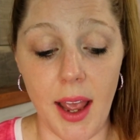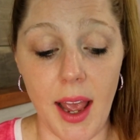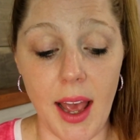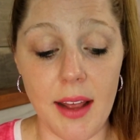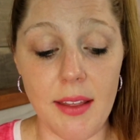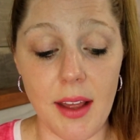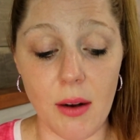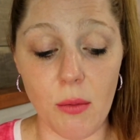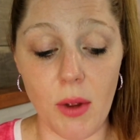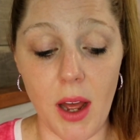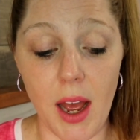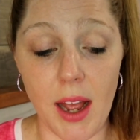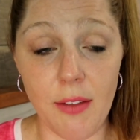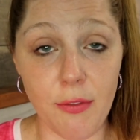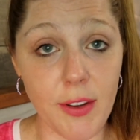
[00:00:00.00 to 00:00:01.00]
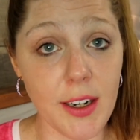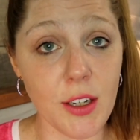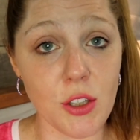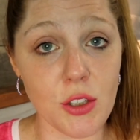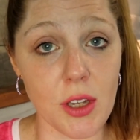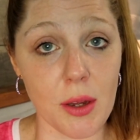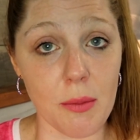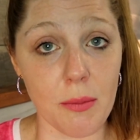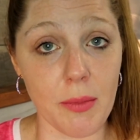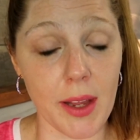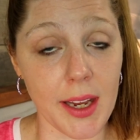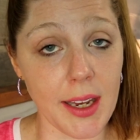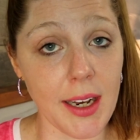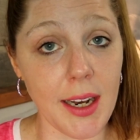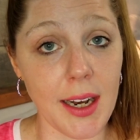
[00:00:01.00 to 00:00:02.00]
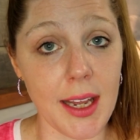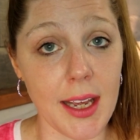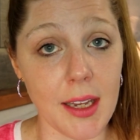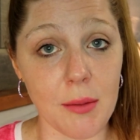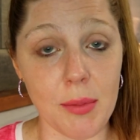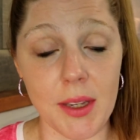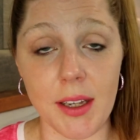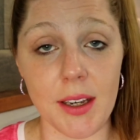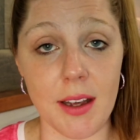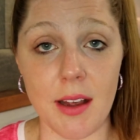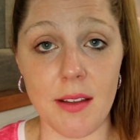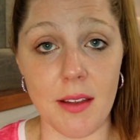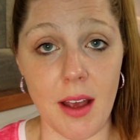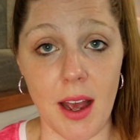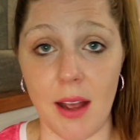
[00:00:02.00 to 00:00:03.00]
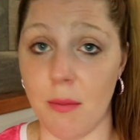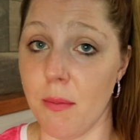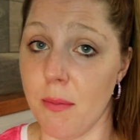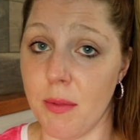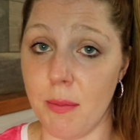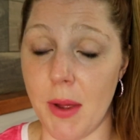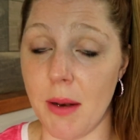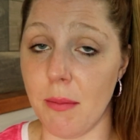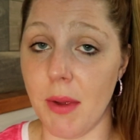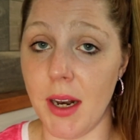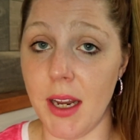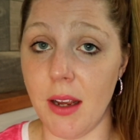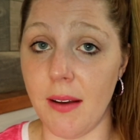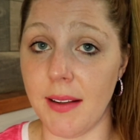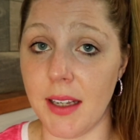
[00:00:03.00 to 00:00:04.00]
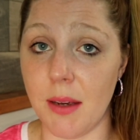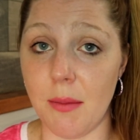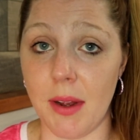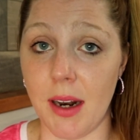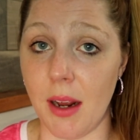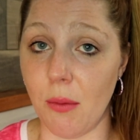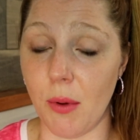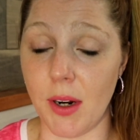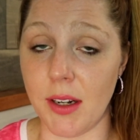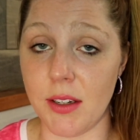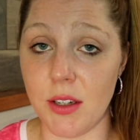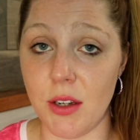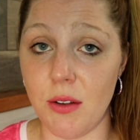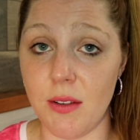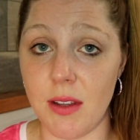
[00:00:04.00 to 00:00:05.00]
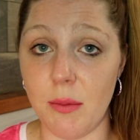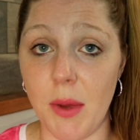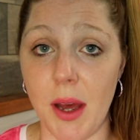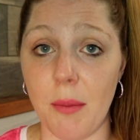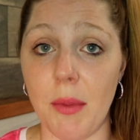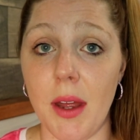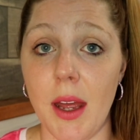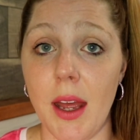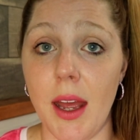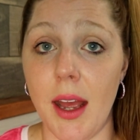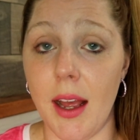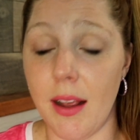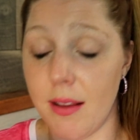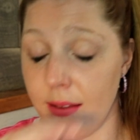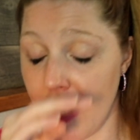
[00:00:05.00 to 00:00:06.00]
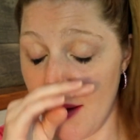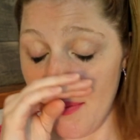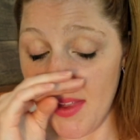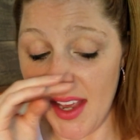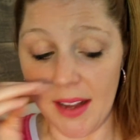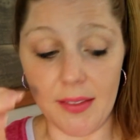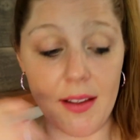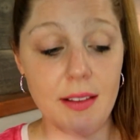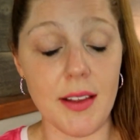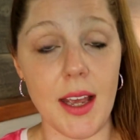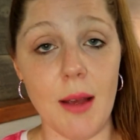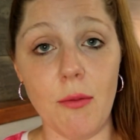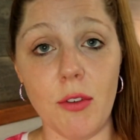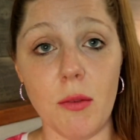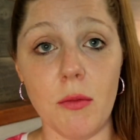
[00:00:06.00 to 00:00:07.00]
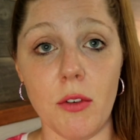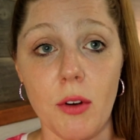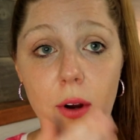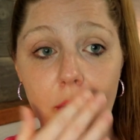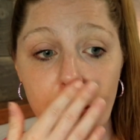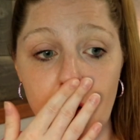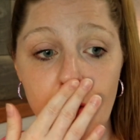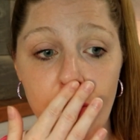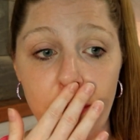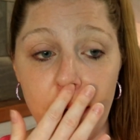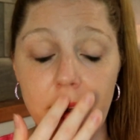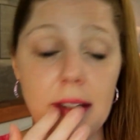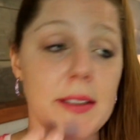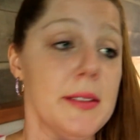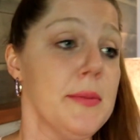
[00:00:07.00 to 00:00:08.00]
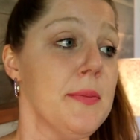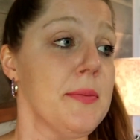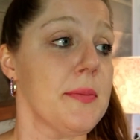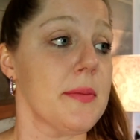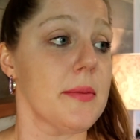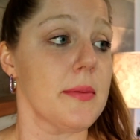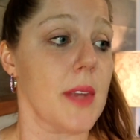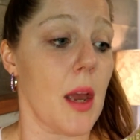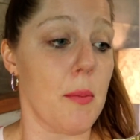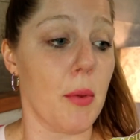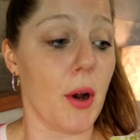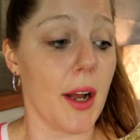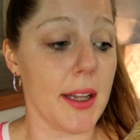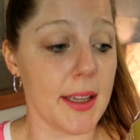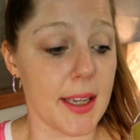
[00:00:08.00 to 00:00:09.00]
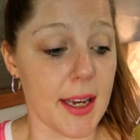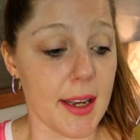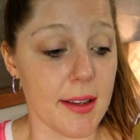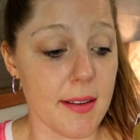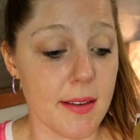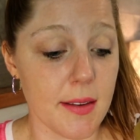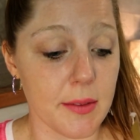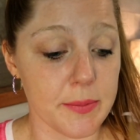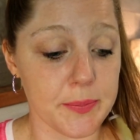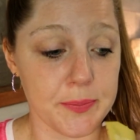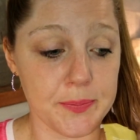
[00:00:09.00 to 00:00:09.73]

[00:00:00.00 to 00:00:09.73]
And then I finished them like an idiot because I spent money on them and I wanted to use them up. Same thing, this came from Grove. I bought this.